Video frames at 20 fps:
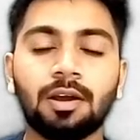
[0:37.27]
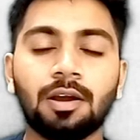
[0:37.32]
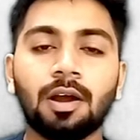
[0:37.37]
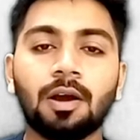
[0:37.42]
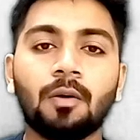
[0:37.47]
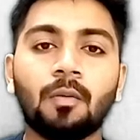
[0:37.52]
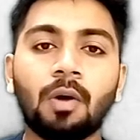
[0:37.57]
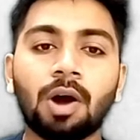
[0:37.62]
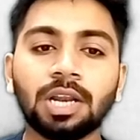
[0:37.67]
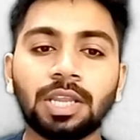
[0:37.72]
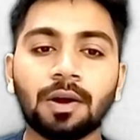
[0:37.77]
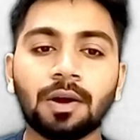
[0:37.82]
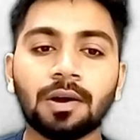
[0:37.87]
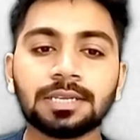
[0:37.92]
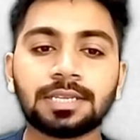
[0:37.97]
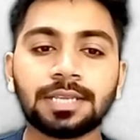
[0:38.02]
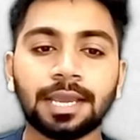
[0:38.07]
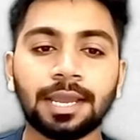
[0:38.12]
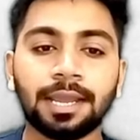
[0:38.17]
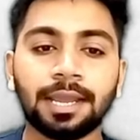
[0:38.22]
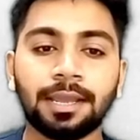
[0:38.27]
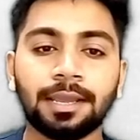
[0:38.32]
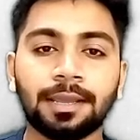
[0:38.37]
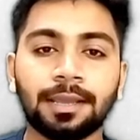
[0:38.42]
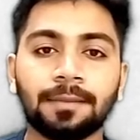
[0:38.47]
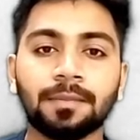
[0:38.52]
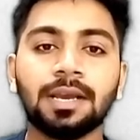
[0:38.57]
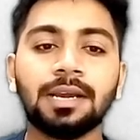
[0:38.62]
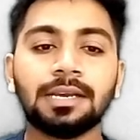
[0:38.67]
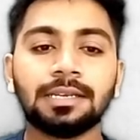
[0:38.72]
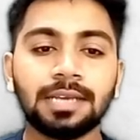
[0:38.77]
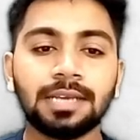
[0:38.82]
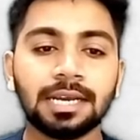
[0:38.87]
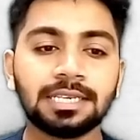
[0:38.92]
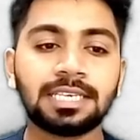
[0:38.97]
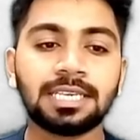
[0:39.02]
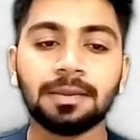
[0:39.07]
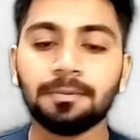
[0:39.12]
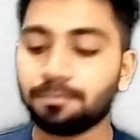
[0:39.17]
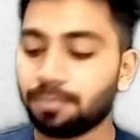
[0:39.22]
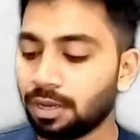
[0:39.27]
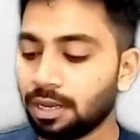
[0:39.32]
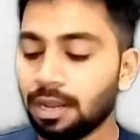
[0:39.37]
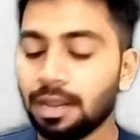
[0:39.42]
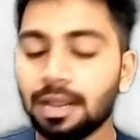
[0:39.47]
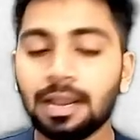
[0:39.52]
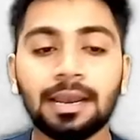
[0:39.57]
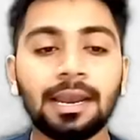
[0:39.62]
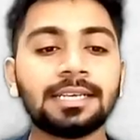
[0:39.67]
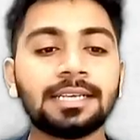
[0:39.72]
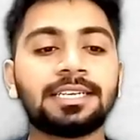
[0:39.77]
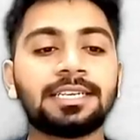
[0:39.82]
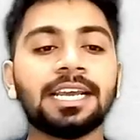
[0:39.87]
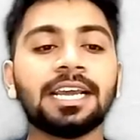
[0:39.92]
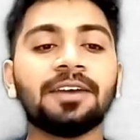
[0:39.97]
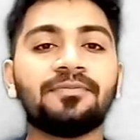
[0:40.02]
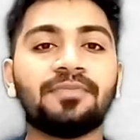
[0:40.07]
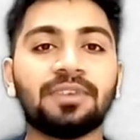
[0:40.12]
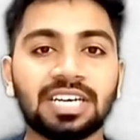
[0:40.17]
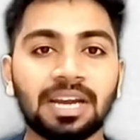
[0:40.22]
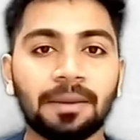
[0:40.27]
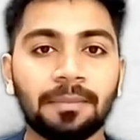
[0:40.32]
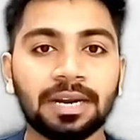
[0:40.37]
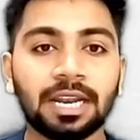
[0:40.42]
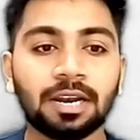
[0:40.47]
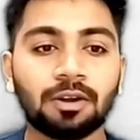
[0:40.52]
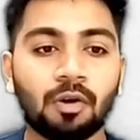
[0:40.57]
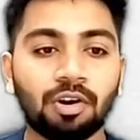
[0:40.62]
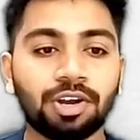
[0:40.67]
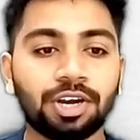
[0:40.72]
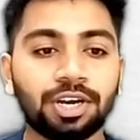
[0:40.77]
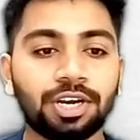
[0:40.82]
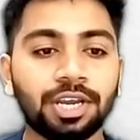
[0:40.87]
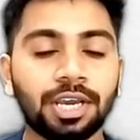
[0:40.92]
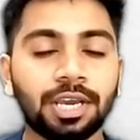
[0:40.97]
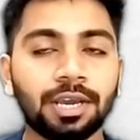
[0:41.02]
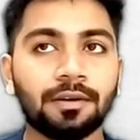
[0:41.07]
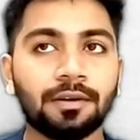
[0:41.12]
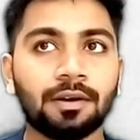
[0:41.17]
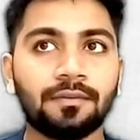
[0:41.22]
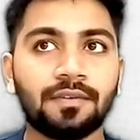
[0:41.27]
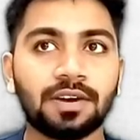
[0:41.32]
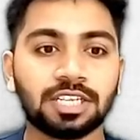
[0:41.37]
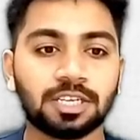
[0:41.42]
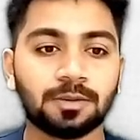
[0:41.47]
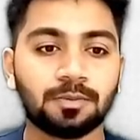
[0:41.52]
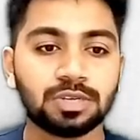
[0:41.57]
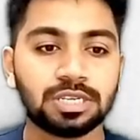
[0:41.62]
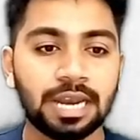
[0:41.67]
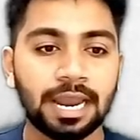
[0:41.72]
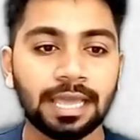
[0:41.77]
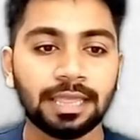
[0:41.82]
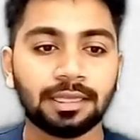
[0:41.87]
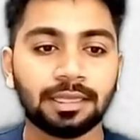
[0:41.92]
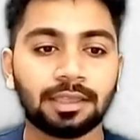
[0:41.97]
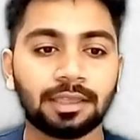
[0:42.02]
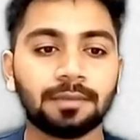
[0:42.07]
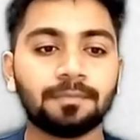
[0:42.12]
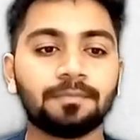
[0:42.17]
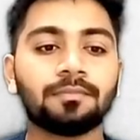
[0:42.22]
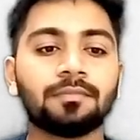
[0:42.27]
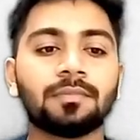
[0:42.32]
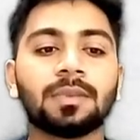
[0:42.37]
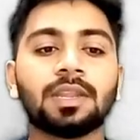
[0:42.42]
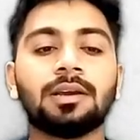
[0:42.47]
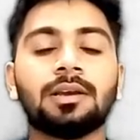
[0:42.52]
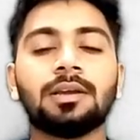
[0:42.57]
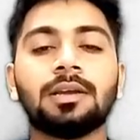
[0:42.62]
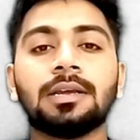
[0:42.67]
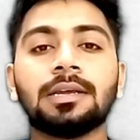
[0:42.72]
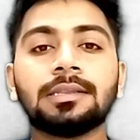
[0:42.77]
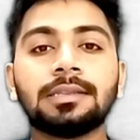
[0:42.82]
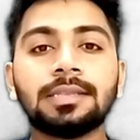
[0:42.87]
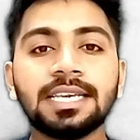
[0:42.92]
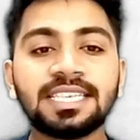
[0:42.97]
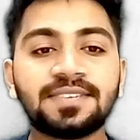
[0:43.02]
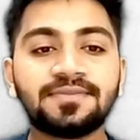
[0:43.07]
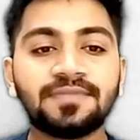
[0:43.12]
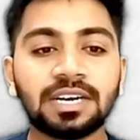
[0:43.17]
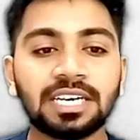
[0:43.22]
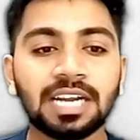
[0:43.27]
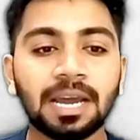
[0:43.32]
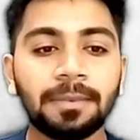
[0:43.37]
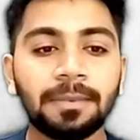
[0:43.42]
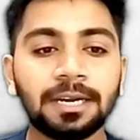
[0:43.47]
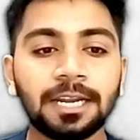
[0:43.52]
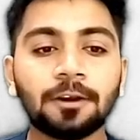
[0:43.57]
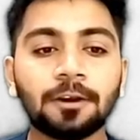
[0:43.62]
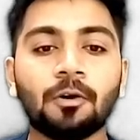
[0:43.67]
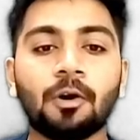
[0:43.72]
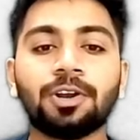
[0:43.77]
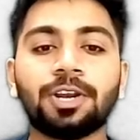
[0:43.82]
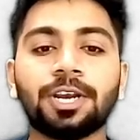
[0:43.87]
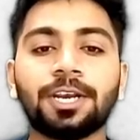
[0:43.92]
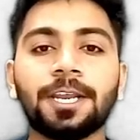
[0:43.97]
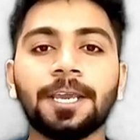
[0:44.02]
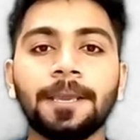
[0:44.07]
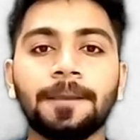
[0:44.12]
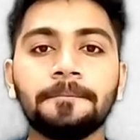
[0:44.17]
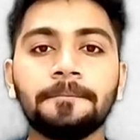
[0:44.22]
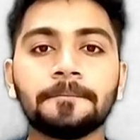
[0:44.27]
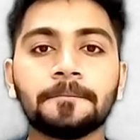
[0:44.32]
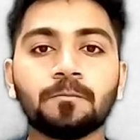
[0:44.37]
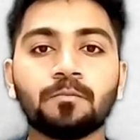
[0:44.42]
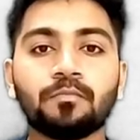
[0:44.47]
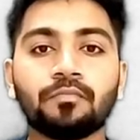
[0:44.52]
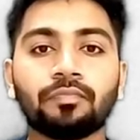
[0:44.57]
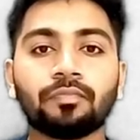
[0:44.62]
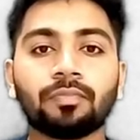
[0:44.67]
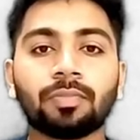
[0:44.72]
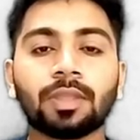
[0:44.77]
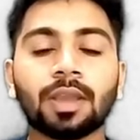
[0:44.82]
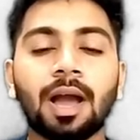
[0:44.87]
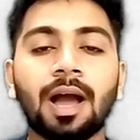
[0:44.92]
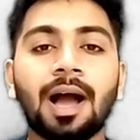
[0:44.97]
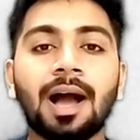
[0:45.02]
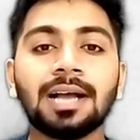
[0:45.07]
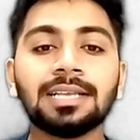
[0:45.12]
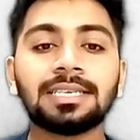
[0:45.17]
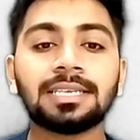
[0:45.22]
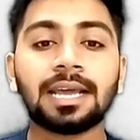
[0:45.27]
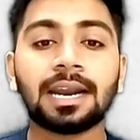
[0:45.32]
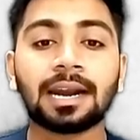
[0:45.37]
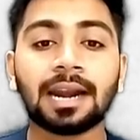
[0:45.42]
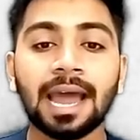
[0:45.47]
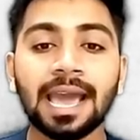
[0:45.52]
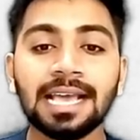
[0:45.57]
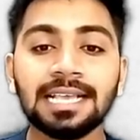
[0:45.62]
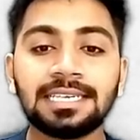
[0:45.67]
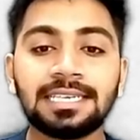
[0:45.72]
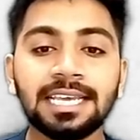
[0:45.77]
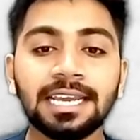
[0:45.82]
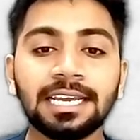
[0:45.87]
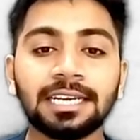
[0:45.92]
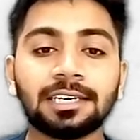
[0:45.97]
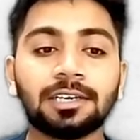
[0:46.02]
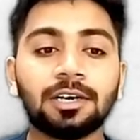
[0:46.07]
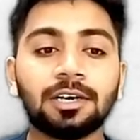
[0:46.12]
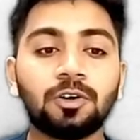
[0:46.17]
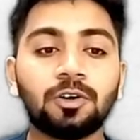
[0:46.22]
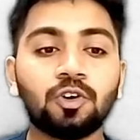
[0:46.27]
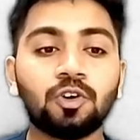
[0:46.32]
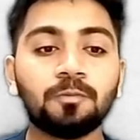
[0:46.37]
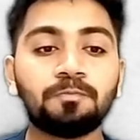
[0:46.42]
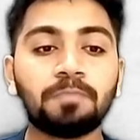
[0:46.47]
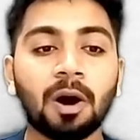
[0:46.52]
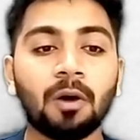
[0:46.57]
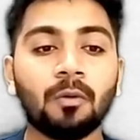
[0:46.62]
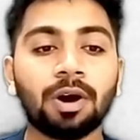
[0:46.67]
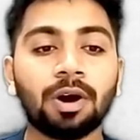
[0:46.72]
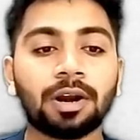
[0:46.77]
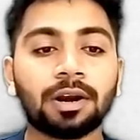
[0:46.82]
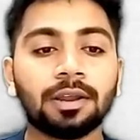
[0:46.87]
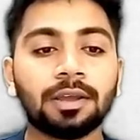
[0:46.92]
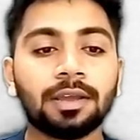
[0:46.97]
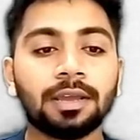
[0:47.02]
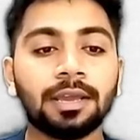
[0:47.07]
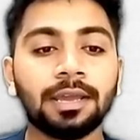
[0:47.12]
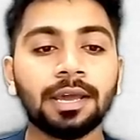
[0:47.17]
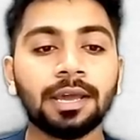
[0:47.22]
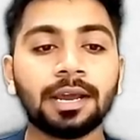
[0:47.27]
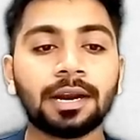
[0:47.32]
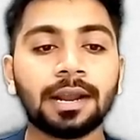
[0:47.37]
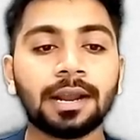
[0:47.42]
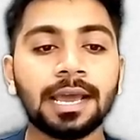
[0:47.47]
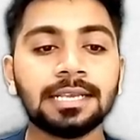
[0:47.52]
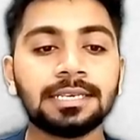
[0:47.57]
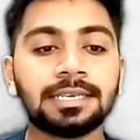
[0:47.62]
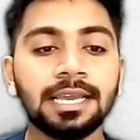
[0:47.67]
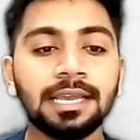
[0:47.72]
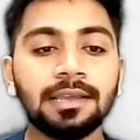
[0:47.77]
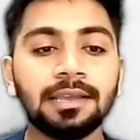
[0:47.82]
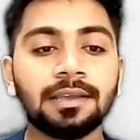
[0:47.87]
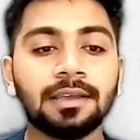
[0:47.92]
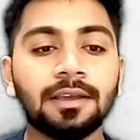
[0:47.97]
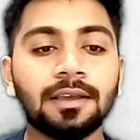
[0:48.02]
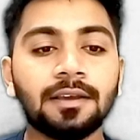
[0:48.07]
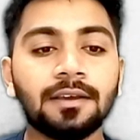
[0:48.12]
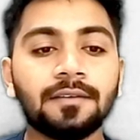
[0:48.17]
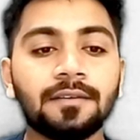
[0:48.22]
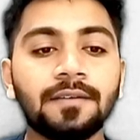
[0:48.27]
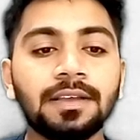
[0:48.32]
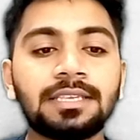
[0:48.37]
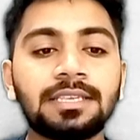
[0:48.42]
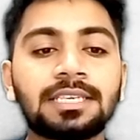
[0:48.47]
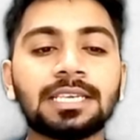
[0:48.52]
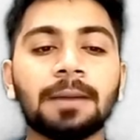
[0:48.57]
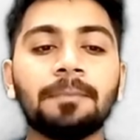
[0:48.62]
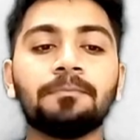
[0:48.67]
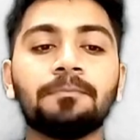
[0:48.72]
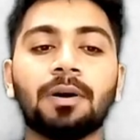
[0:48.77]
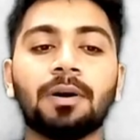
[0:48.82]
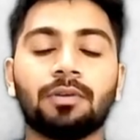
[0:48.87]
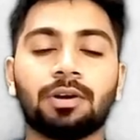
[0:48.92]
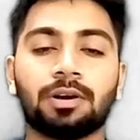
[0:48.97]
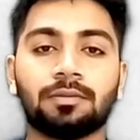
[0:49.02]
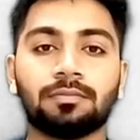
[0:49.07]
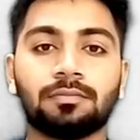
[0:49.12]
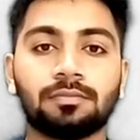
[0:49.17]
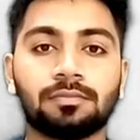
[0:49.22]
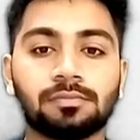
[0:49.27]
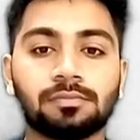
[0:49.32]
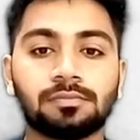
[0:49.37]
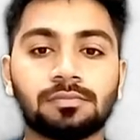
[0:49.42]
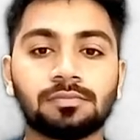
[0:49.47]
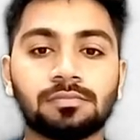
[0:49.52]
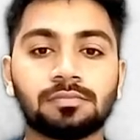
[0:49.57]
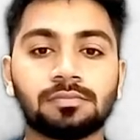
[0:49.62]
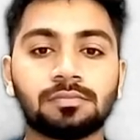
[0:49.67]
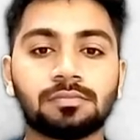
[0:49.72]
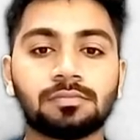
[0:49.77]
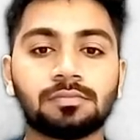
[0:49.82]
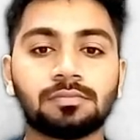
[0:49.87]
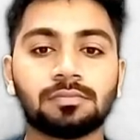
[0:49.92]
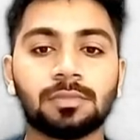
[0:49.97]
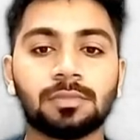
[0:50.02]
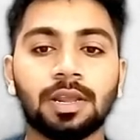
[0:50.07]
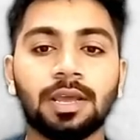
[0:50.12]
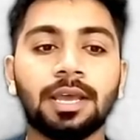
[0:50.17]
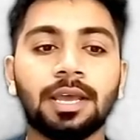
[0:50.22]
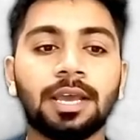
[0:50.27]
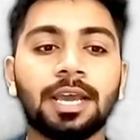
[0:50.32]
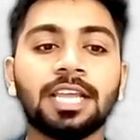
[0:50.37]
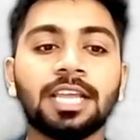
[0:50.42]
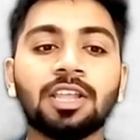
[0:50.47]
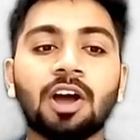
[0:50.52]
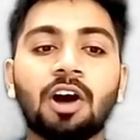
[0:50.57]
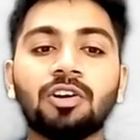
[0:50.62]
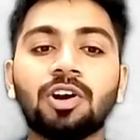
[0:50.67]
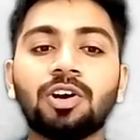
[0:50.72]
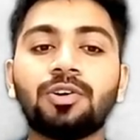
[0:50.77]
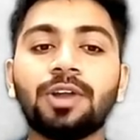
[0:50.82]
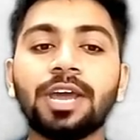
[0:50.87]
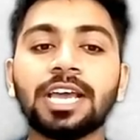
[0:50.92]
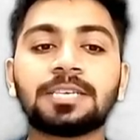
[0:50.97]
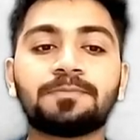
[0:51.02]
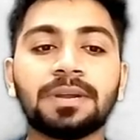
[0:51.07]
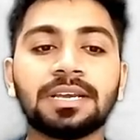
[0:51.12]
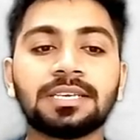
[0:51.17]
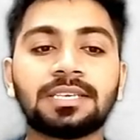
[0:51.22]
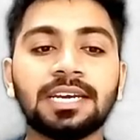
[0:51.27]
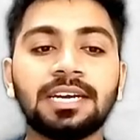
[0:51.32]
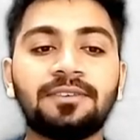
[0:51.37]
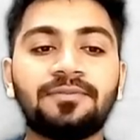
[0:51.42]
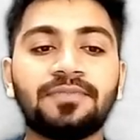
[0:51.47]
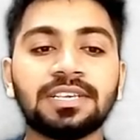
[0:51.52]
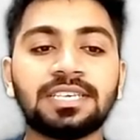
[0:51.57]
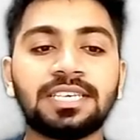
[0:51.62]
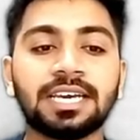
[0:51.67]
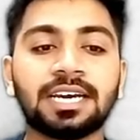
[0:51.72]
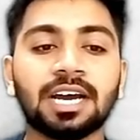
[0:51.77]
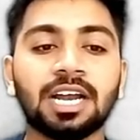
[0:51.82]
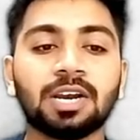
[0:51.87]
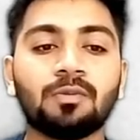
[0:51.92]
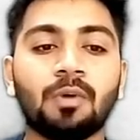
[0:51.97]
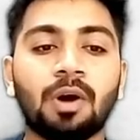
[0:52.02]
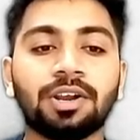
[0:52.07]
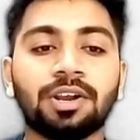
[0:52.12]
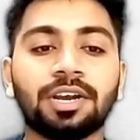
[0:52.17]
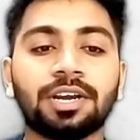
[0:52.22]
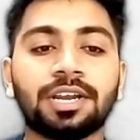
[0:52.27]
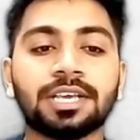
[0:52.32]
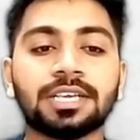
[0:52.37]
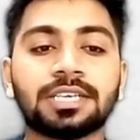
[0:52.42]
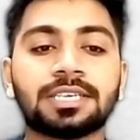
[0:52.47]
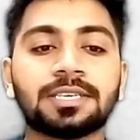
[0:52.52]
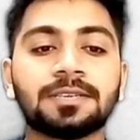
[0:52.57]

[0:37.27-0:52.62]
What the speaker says: What they are saying, just simple. Let us take a fundamental quantity, for suppose length. This fundamental quantity are rising to power, here rising with some power in order to express it physical quantities.